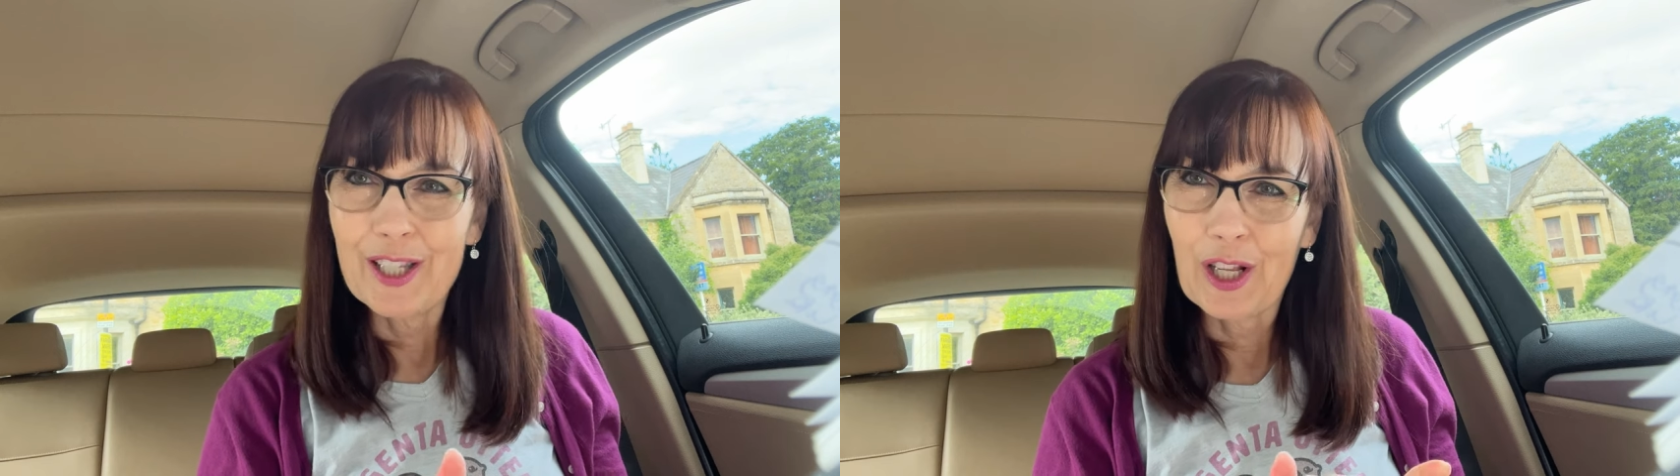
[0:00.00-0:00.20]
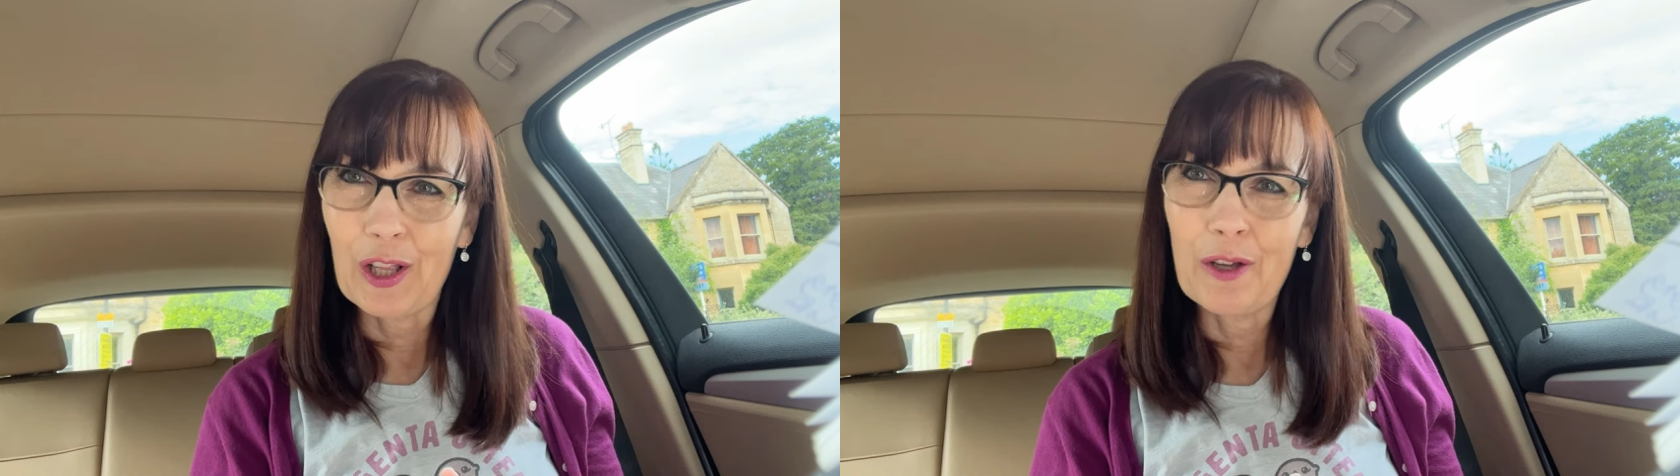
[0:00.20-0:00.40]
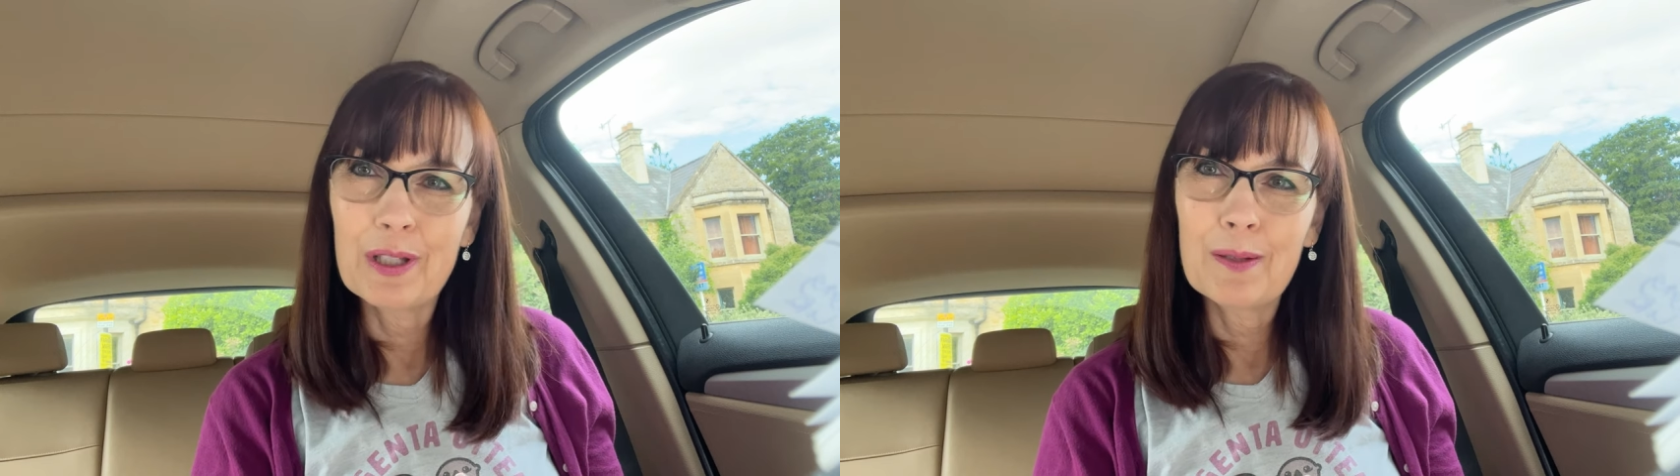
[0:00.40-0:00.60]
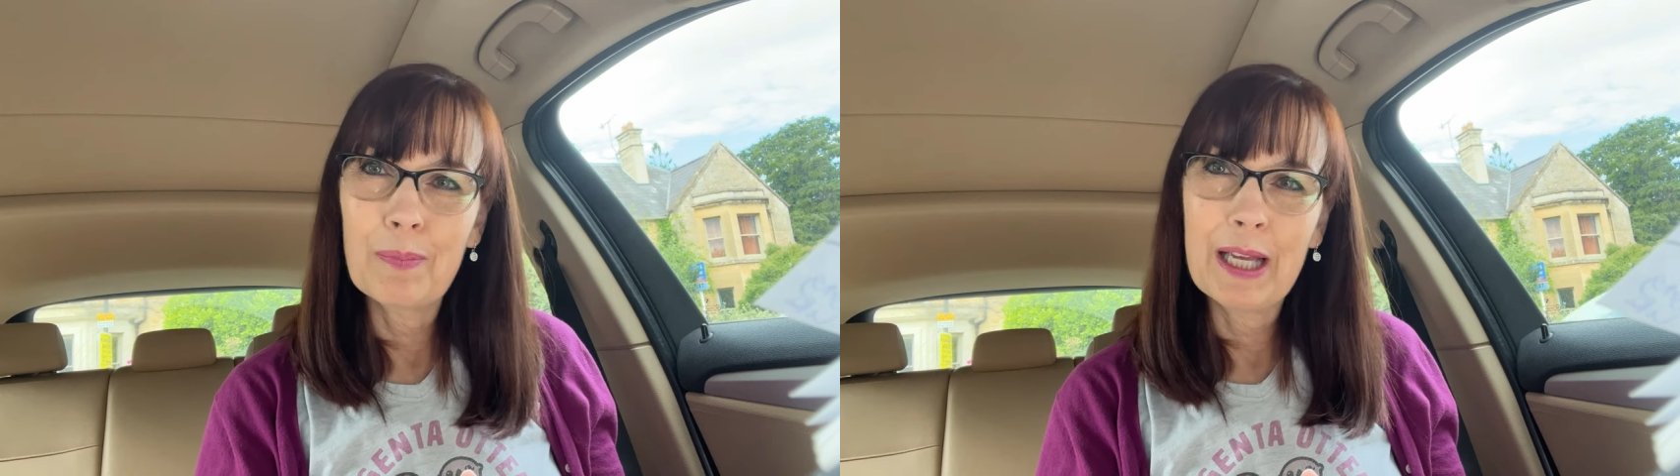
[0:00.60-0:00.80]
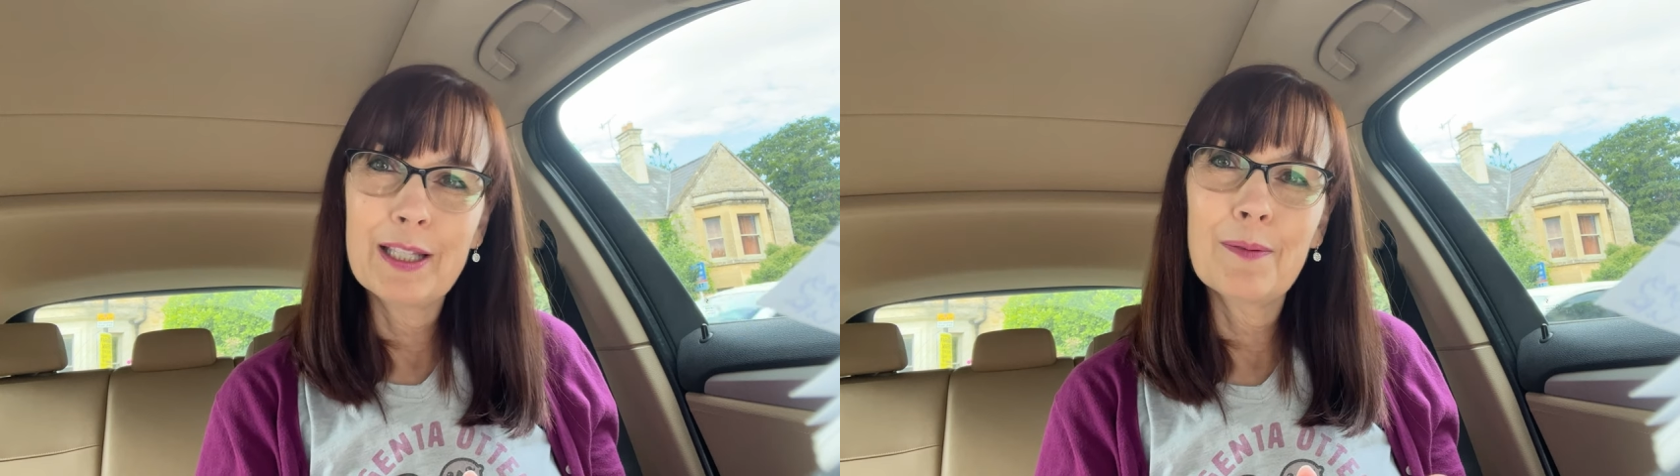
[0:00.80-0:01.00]
is the closest
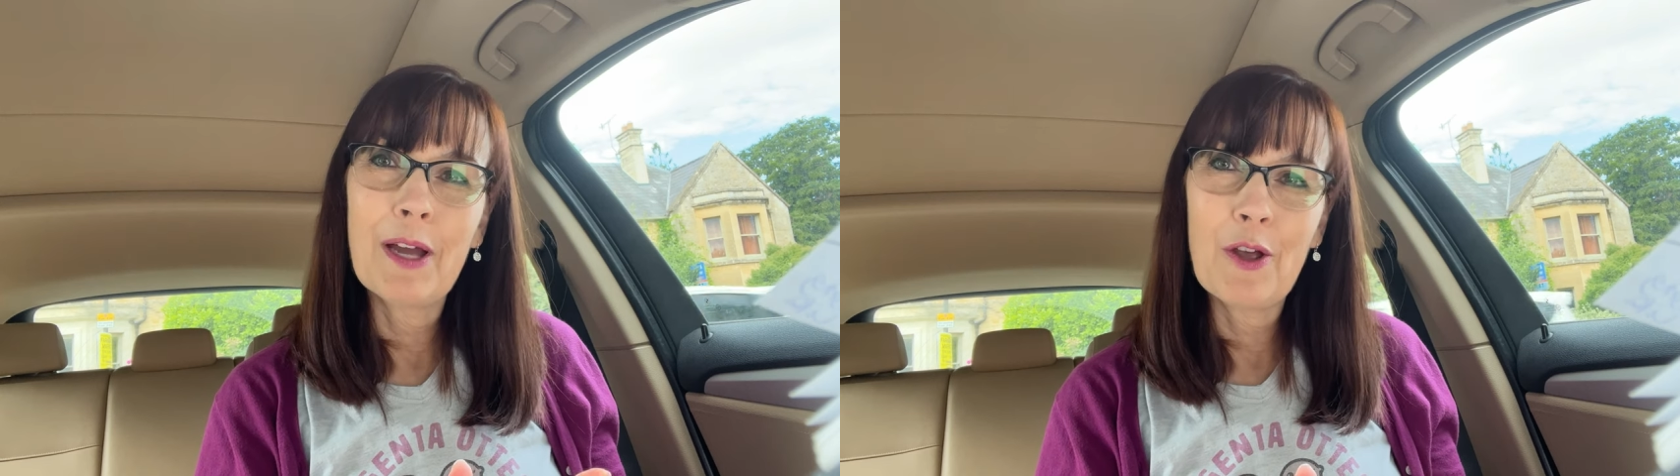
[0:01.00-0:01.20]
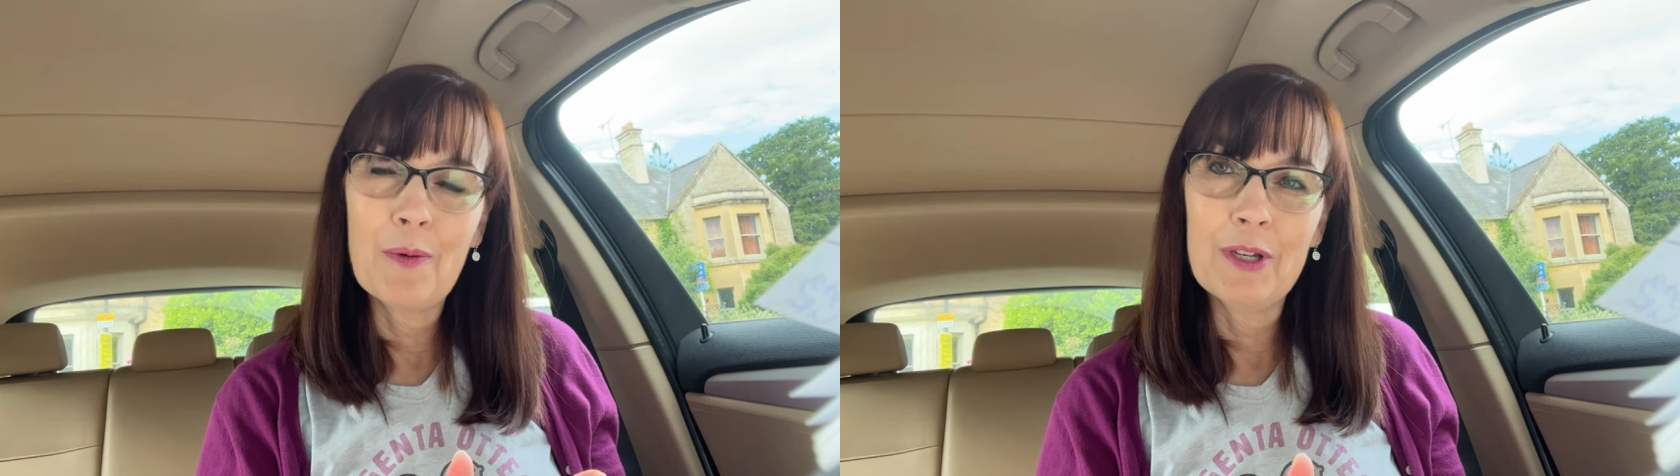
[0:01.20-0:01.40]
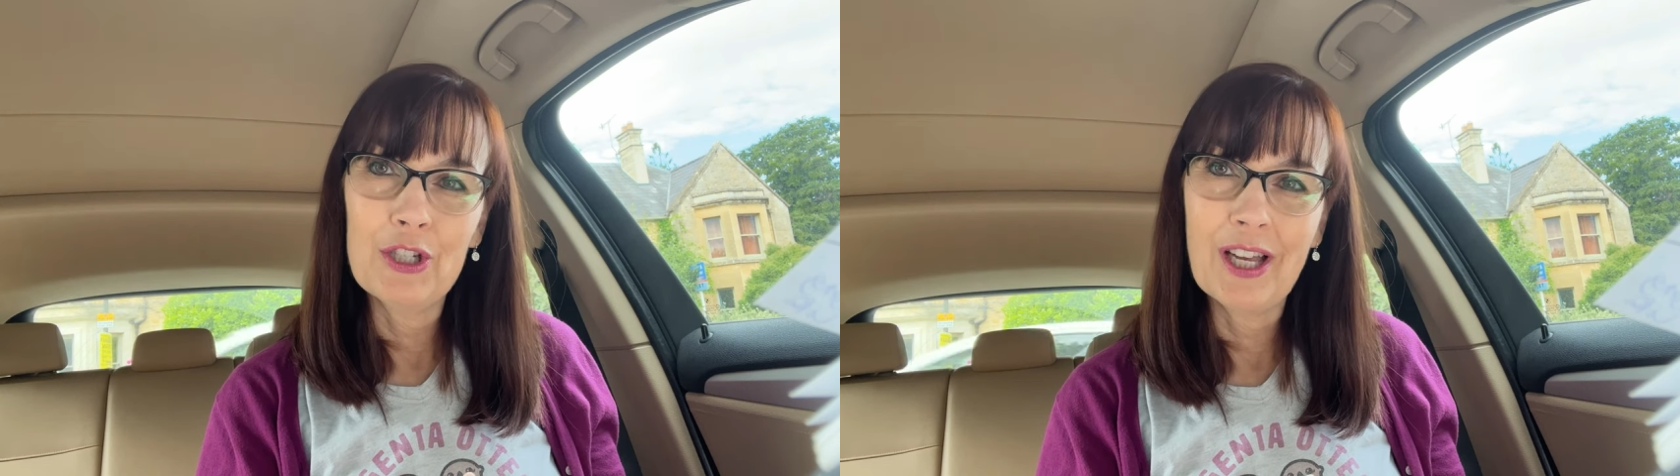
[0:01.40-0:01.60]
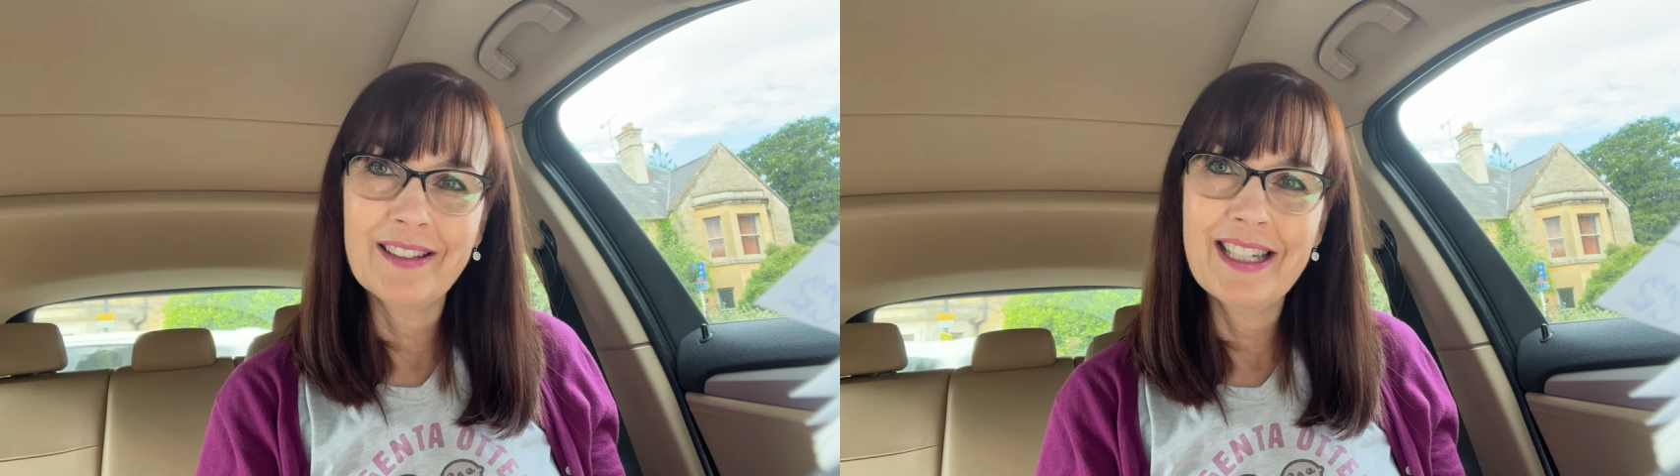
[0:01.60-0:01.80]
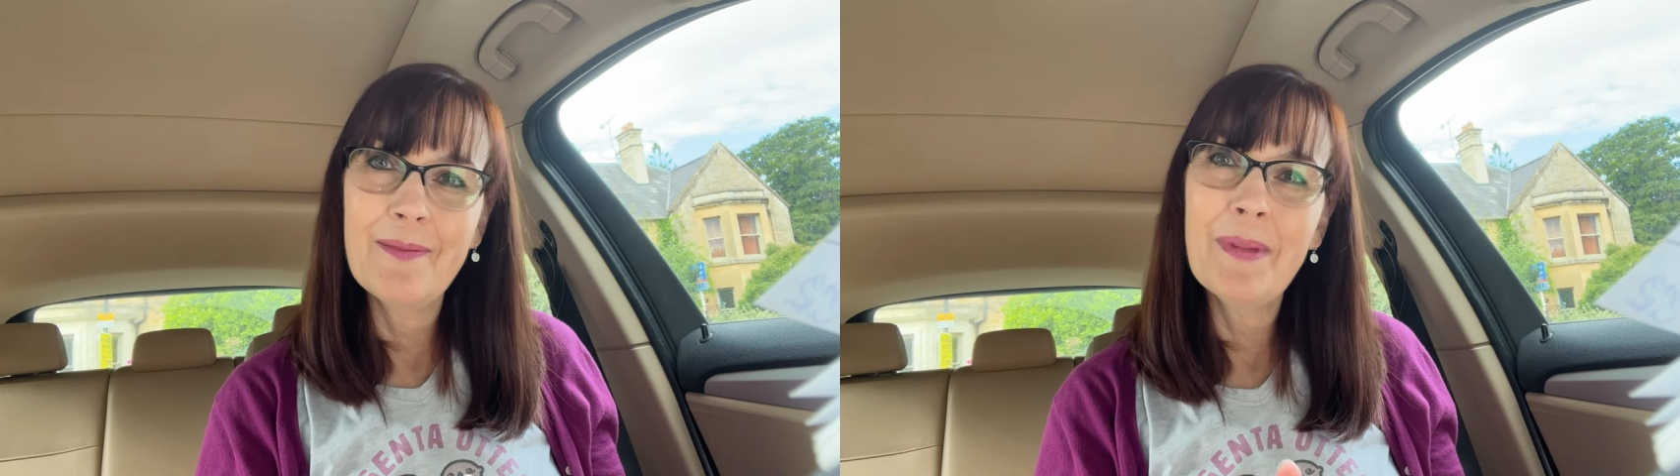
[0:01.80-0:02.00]
place to my home in
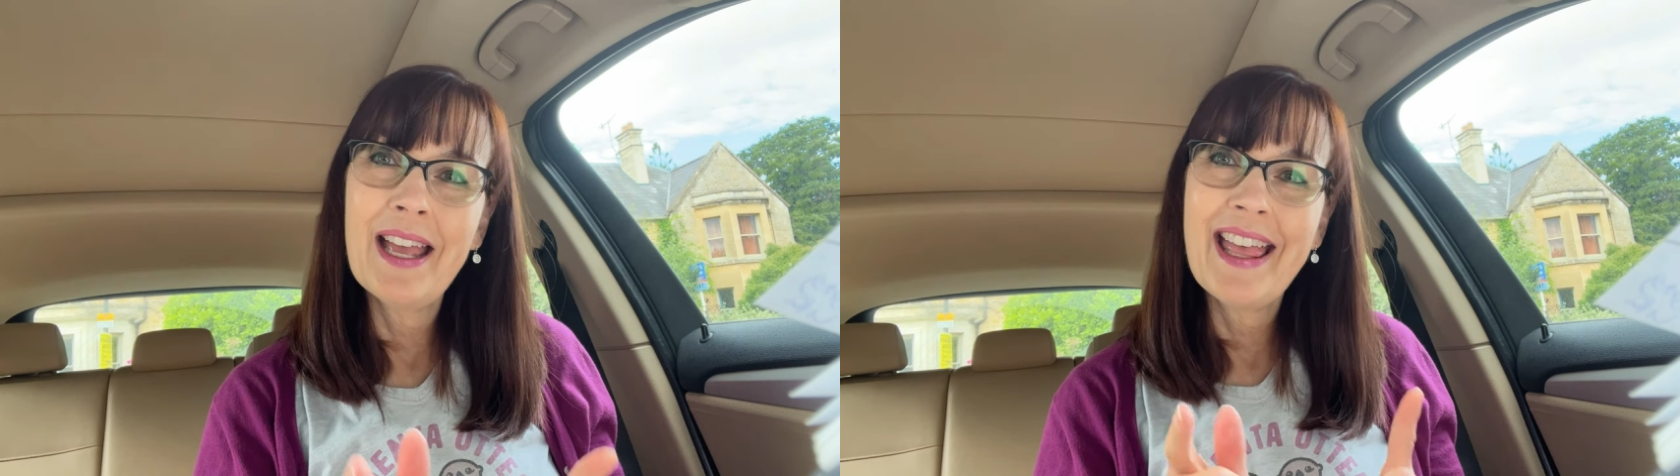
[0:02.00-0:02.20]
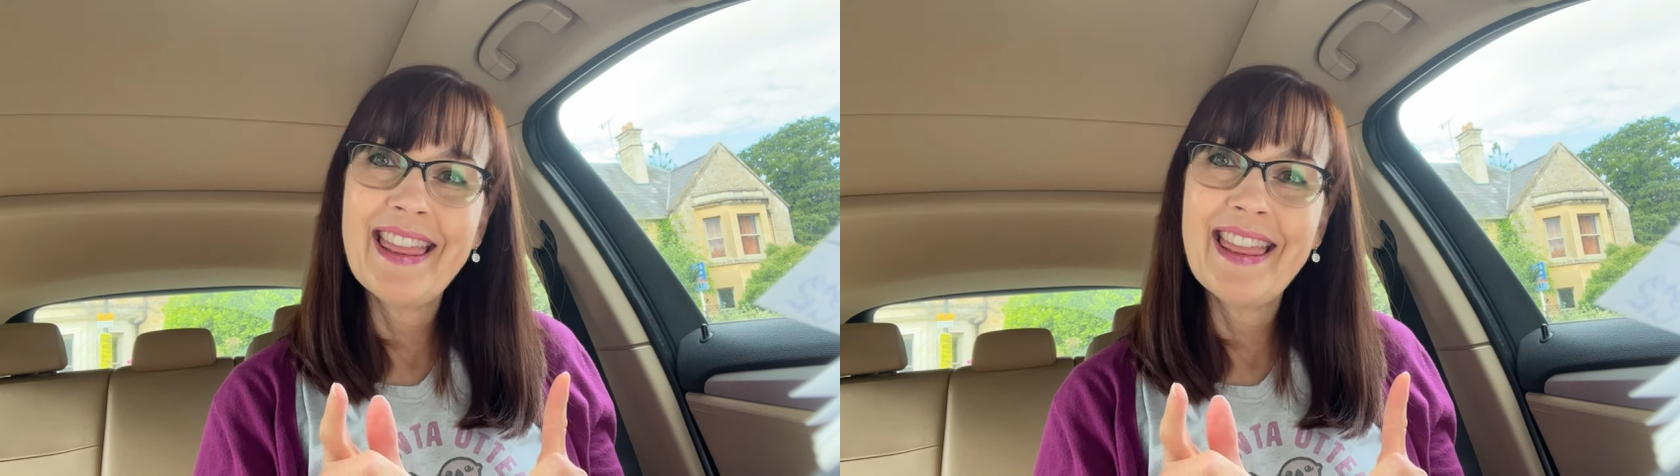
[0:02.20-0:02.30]
Cheltenham